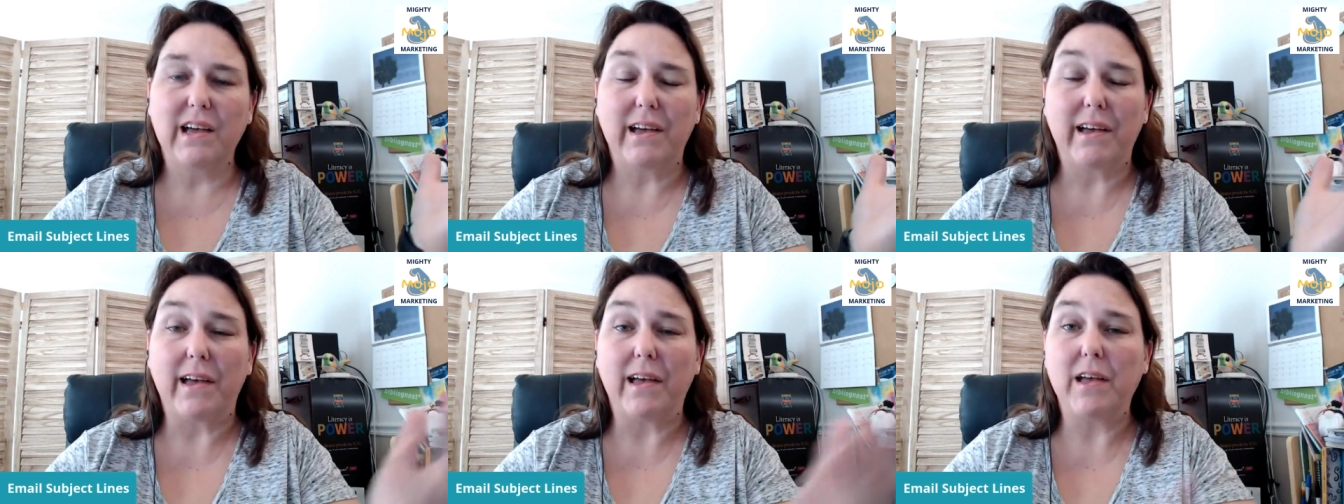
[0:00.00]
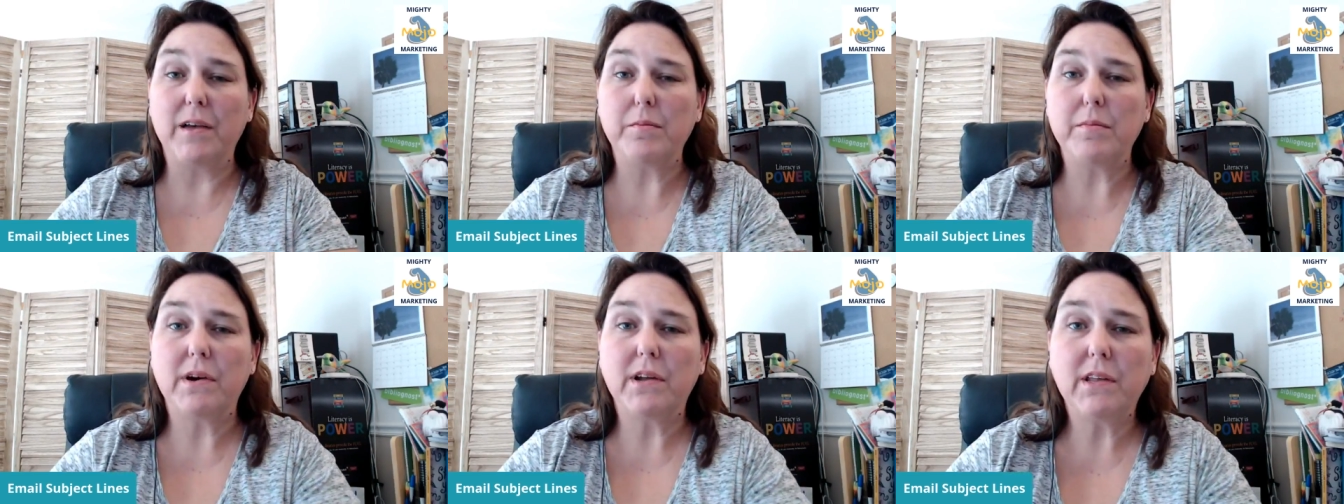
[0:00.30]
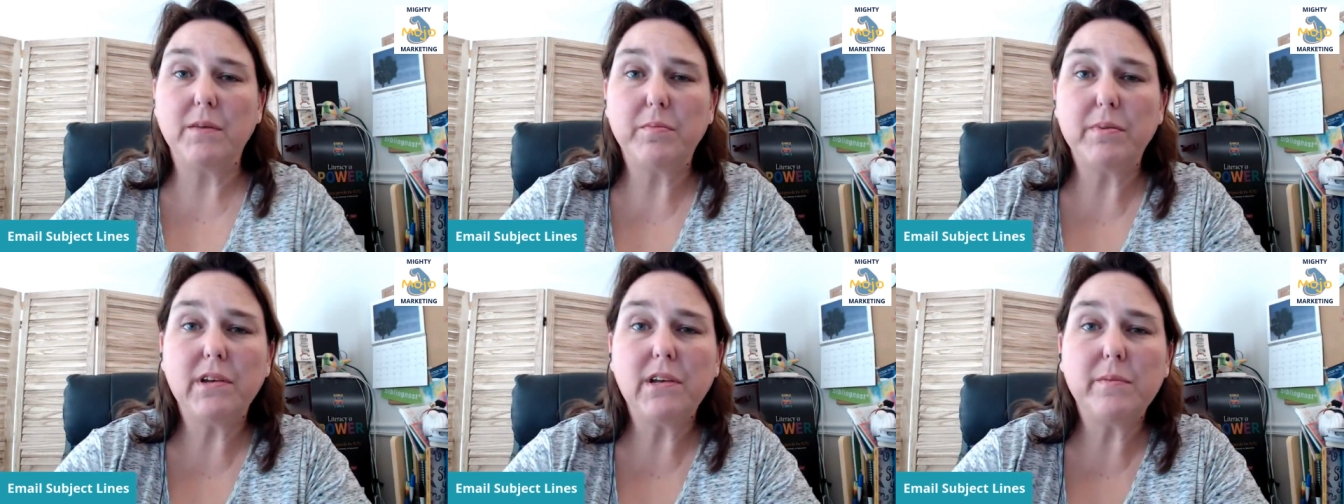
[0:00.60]
Hey,
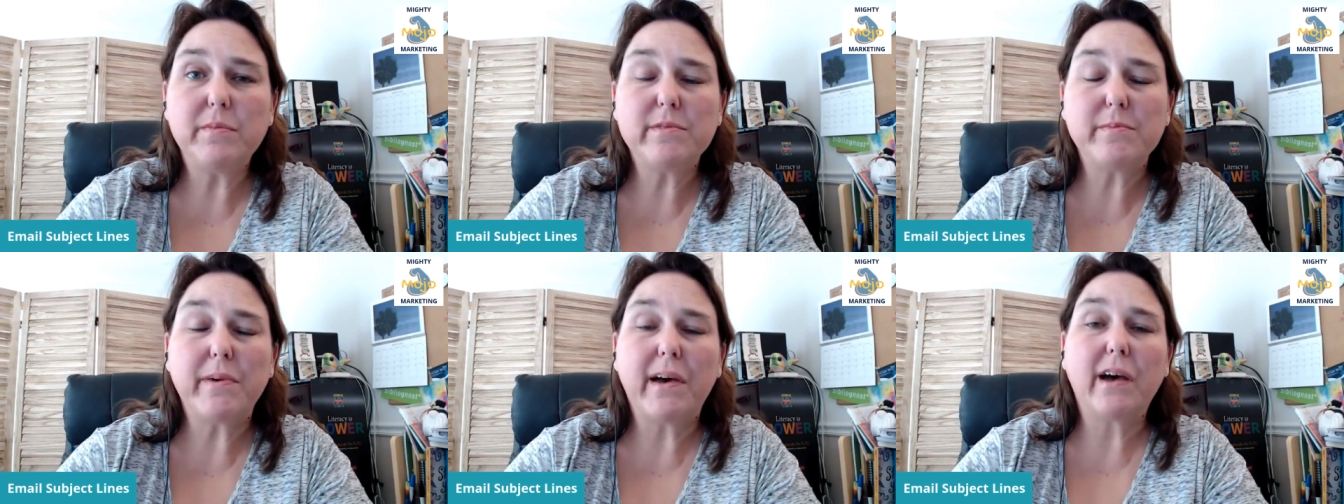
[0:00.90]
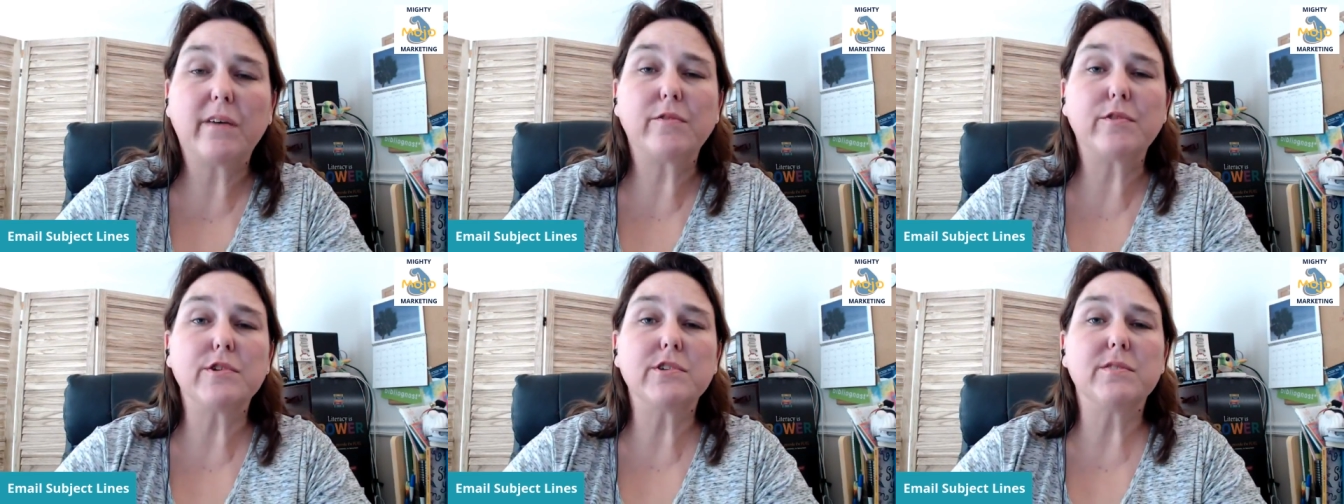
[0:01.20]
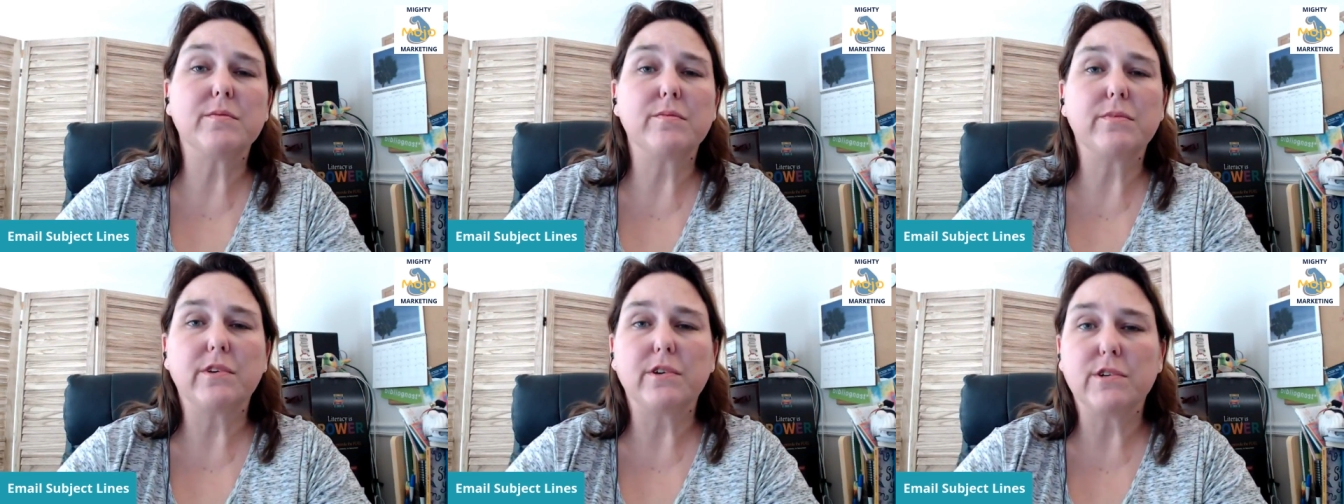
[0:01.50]
Mighty Peeps, back for
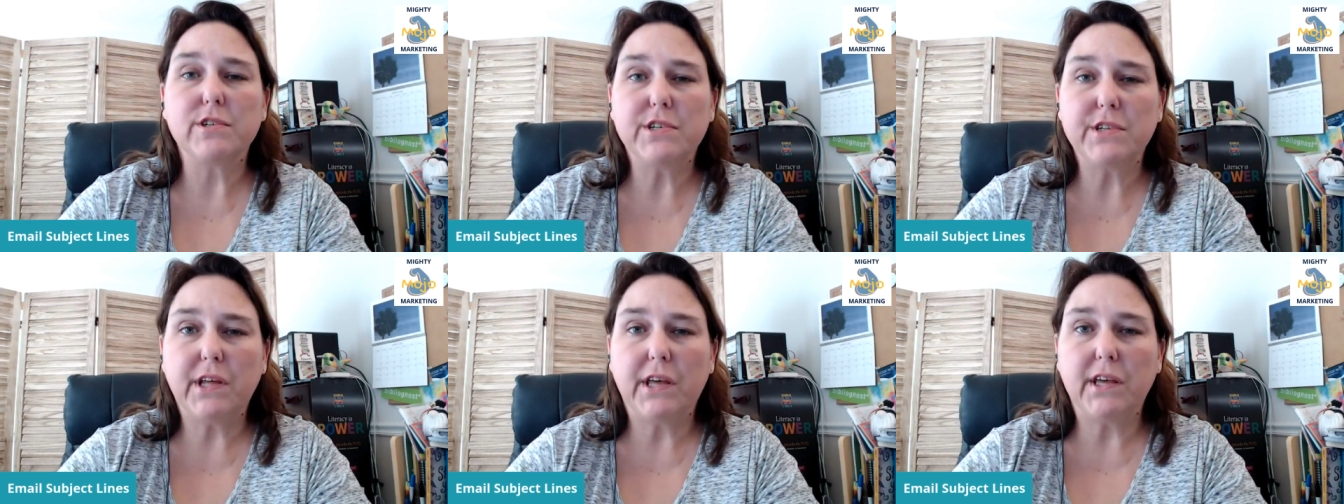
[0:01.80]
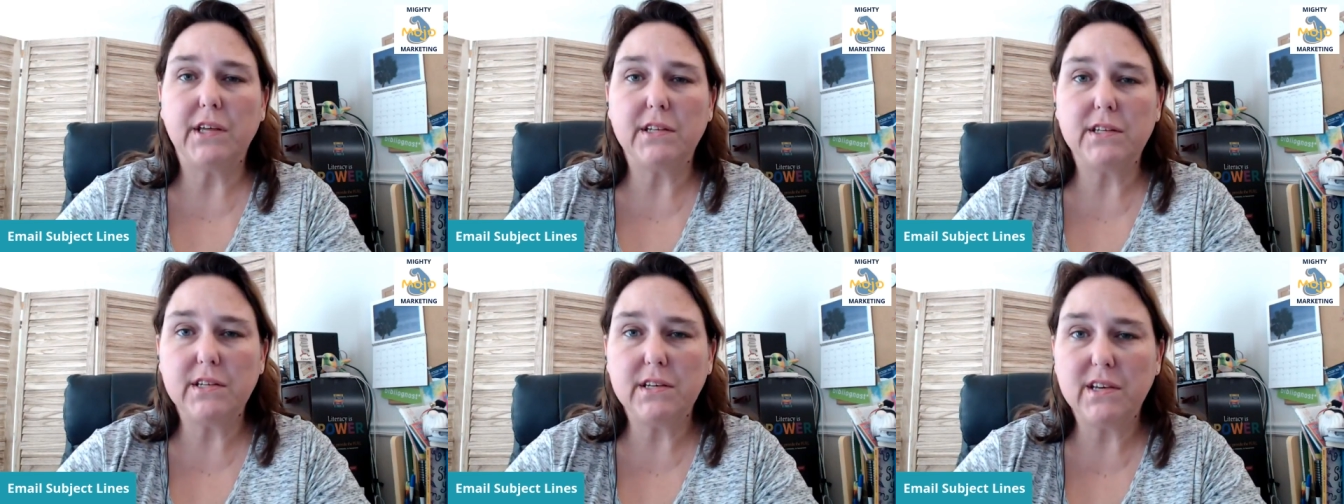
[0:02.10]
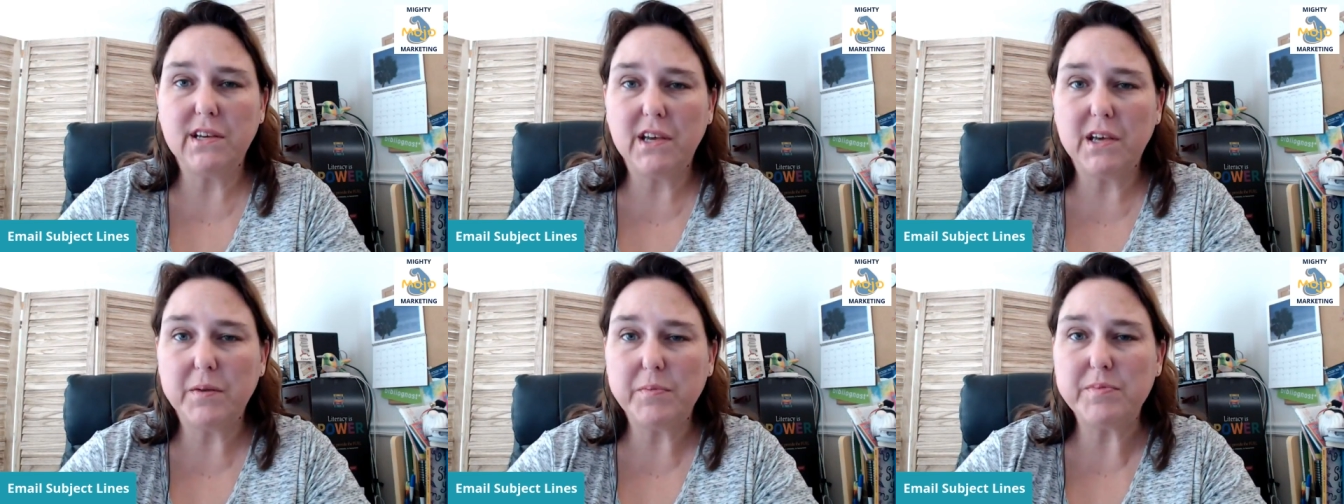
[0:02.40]
some Thursday
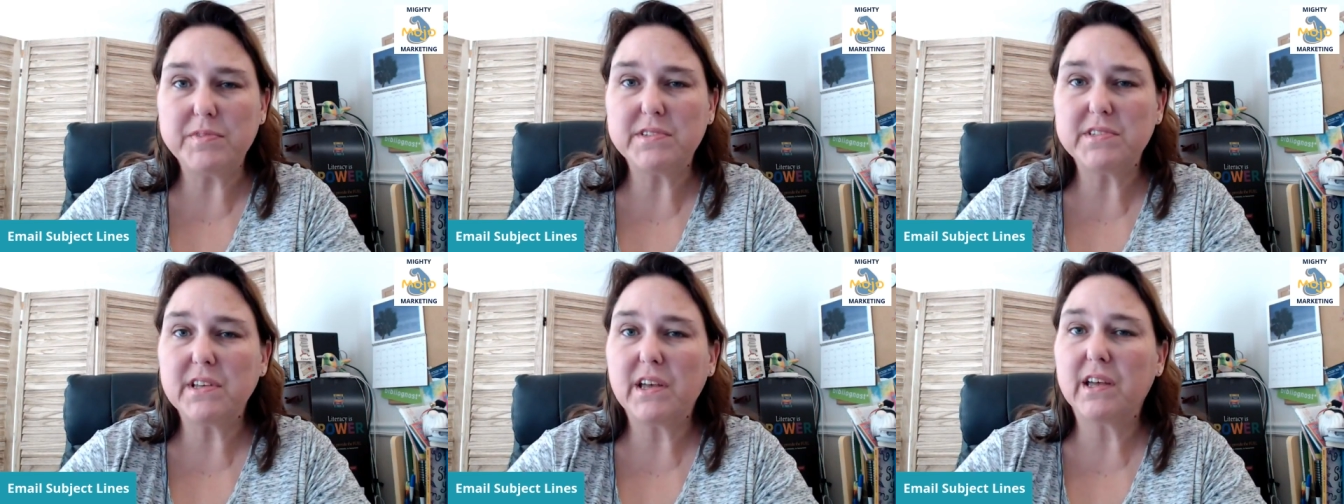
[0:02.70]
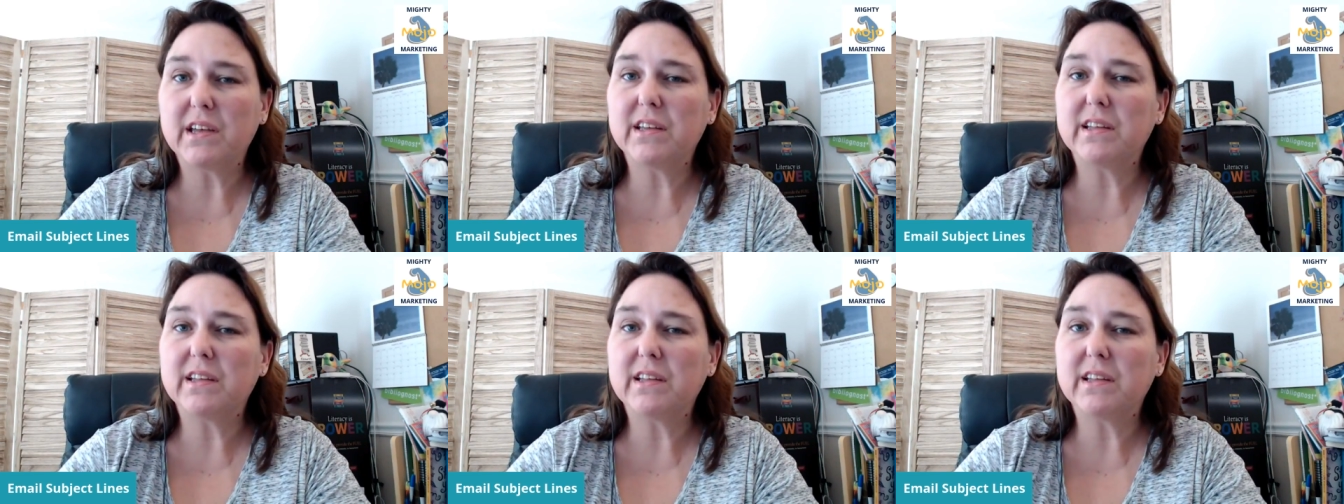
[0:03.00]
tips.